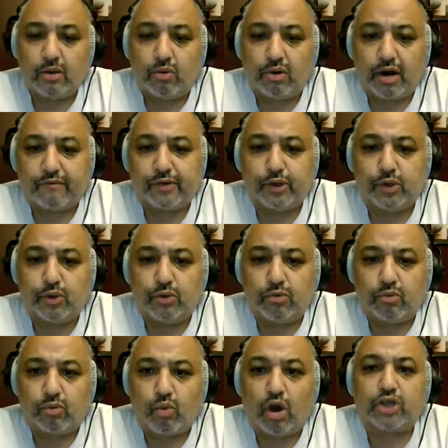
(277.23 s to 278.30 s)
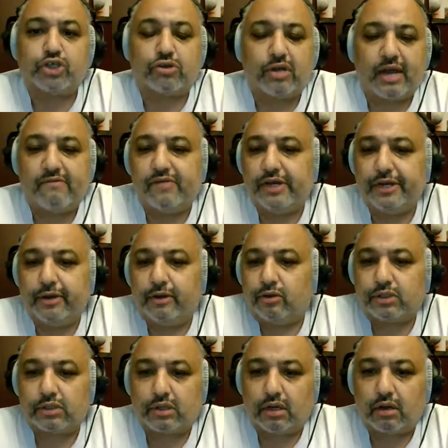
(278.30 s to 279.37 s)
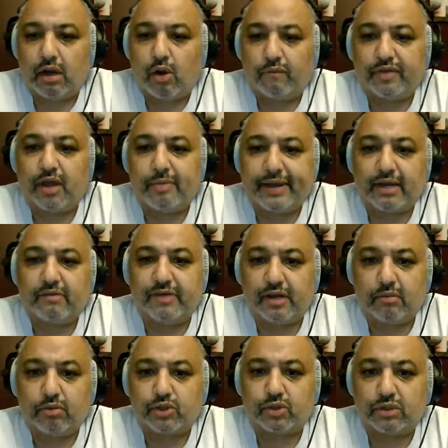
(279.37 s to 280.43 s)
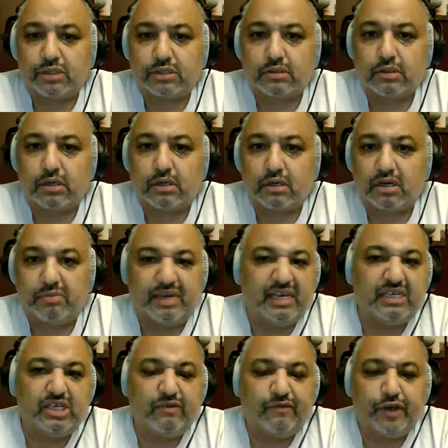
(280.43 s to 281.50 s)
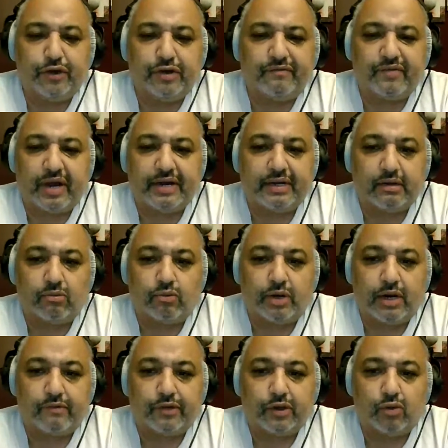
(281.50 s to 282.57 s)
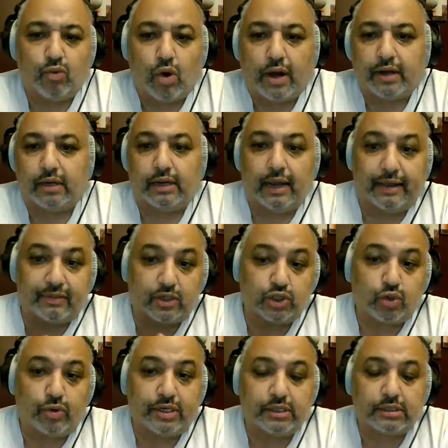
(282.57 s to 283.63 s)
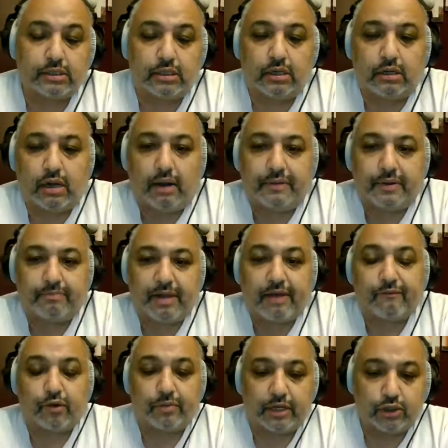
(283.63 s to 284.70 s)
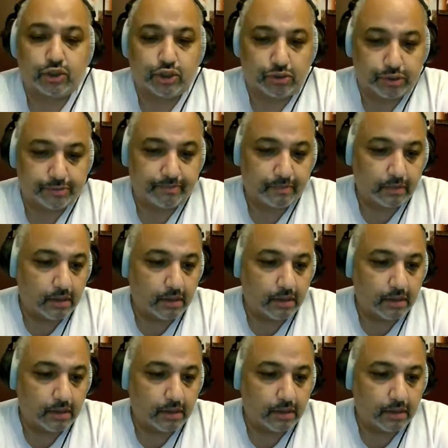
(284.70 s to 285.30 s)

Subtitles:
wherever you watch your live videos, hopefully I'll make it available so it's going to be easy for you to find it whenever you want at the choice on the platform that you choose.